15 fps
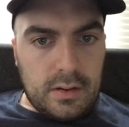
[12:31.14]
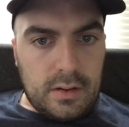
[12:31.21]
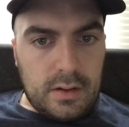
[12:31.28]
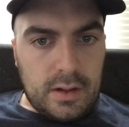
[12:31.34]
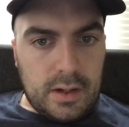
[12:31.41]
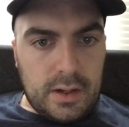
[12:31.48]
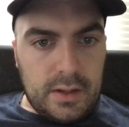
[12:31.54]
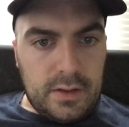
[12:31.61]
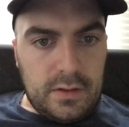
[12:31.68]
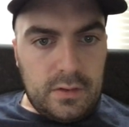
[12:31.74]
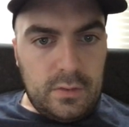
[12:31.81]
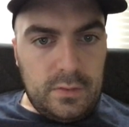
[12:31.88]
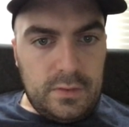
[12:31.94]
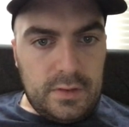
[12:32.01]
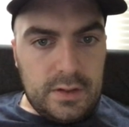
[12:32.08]
the
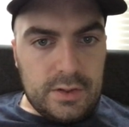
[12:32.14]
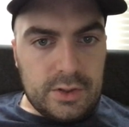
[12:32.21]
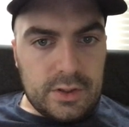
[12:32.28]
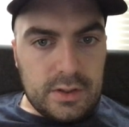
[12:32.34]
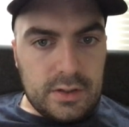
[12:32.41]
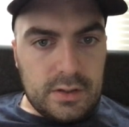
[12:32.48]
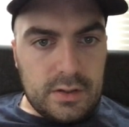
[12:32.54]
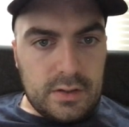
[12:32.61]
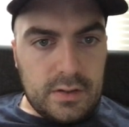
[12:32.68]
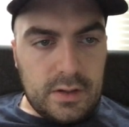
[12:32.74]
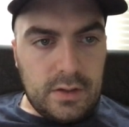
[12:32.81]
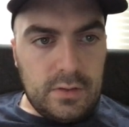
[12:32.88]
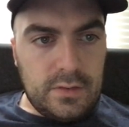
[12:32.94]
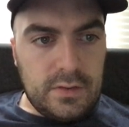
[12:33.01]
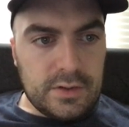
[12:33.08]
usage
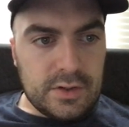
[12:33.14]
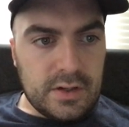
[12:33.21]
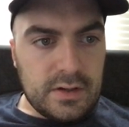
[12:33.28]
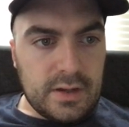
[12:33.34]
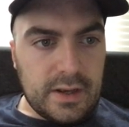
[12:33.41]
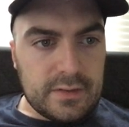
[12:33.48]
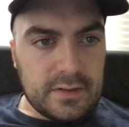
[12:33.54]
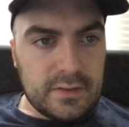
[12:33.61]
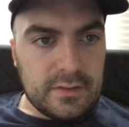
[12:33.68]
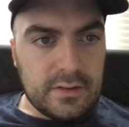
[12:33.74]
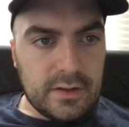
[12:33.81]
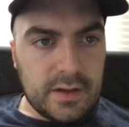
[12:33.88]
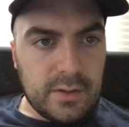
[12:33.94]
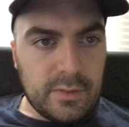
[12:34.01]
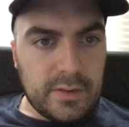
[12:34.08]
index. Let's
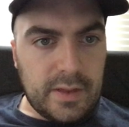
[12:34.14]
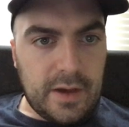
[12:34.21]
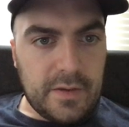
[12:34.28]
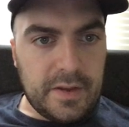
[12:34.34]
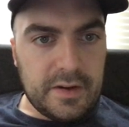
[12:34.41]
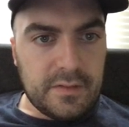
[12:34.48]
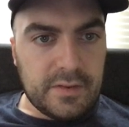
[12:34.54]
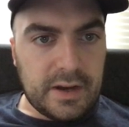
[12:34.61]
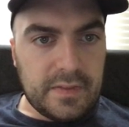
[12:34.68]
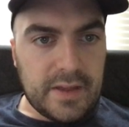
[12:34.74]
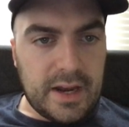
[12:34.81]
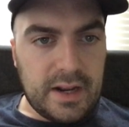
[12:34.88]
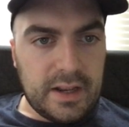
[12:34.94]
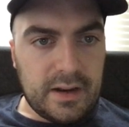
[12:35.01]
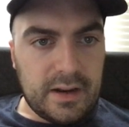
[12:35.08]
look at how they define that
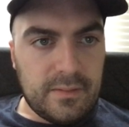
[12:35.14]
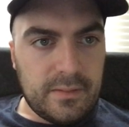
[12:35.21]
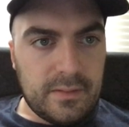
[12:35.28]
again.